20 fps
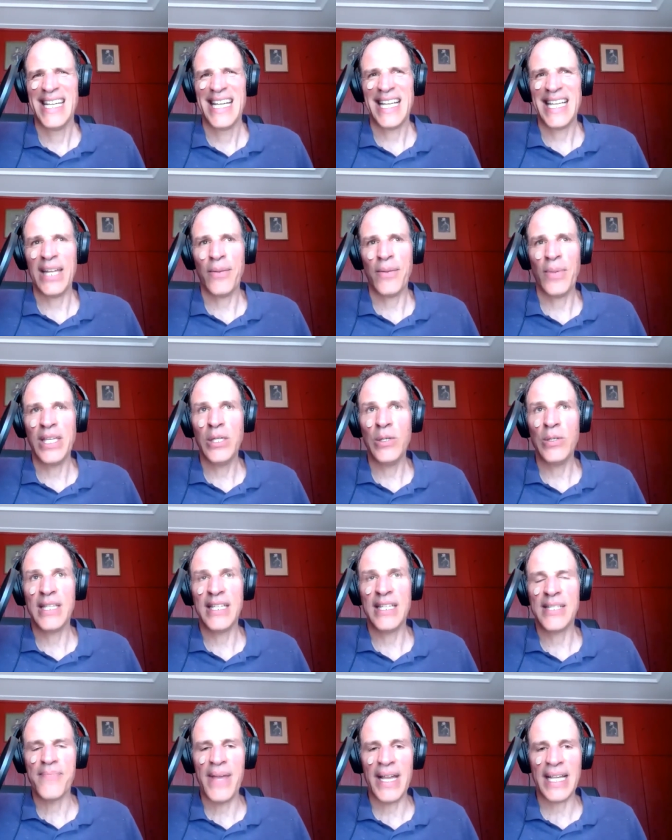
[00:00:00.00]
again we use
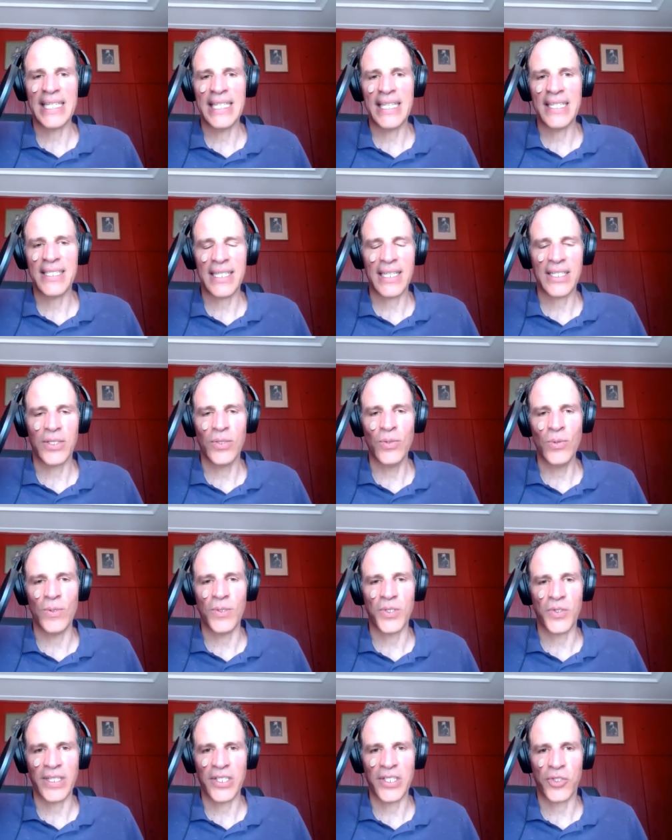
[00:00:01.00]
these mechanistic
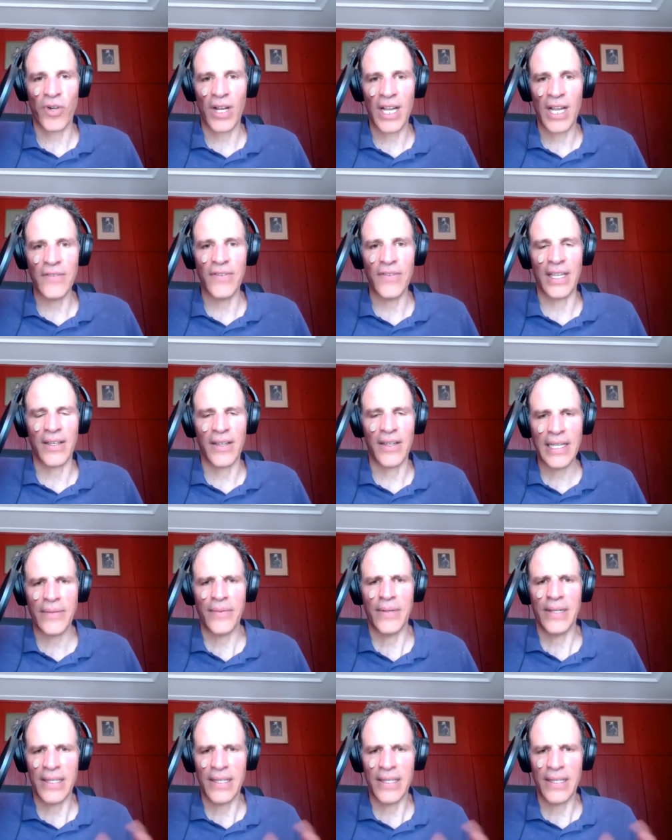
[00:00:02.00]
tools like driving like we